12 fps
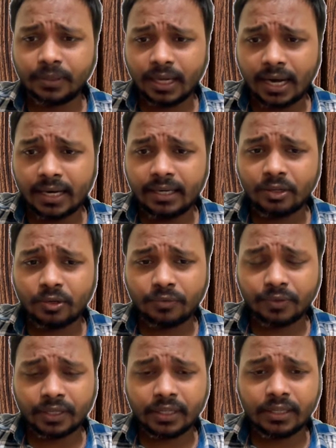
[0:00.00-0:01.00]
And
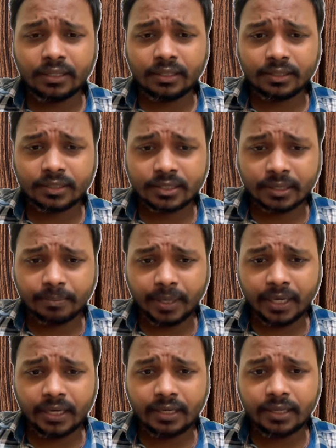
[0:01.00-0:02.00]
over here she
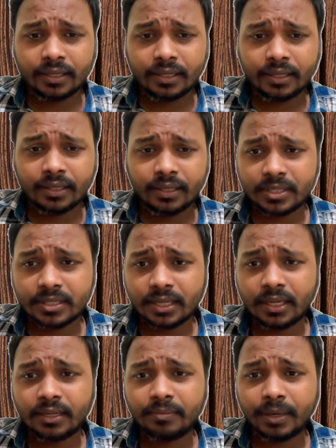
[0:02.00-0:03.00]
made the
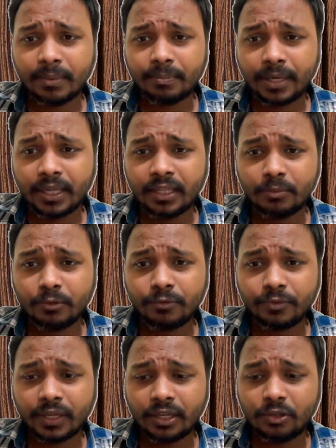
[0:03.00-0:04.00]
mistake by playing the
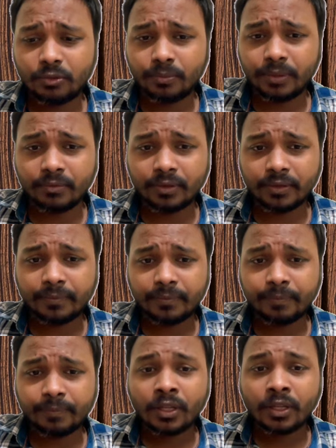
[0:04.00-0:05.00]
move king to b1.
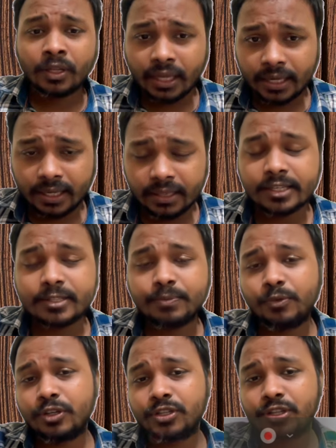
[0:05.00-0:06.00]
In this
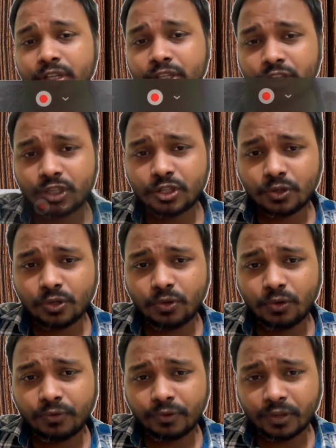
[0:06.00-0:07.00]
position she should
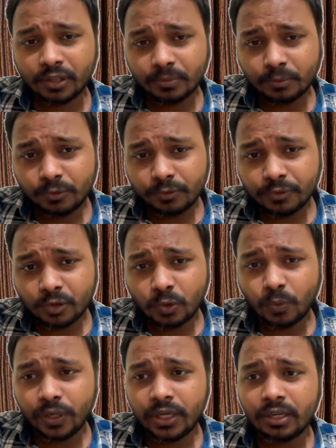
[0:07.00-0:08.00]
go for the move
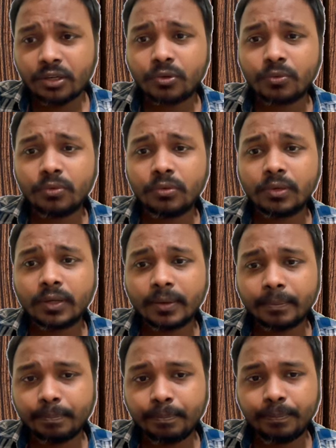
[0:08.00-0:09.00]
queen to
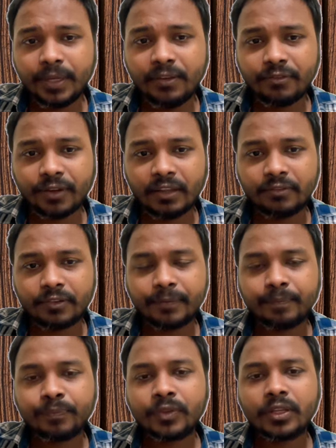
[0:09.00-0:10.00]
b5,
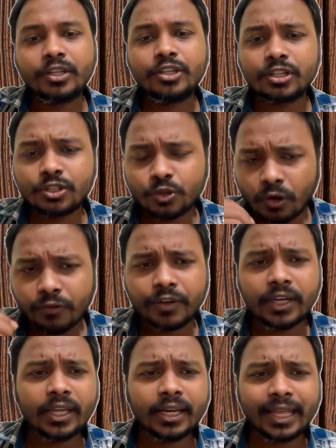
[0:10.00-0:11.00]
just
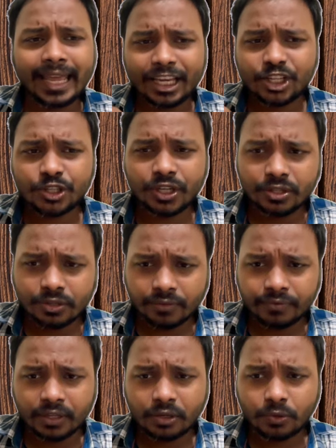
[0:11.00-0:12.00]
offering an exchange
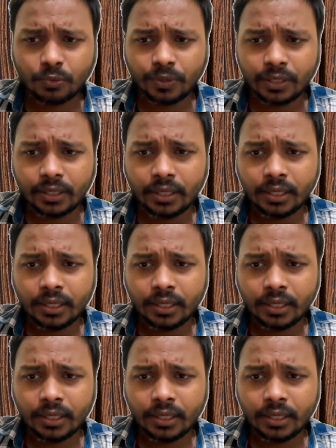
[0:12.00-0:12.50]
of the queen.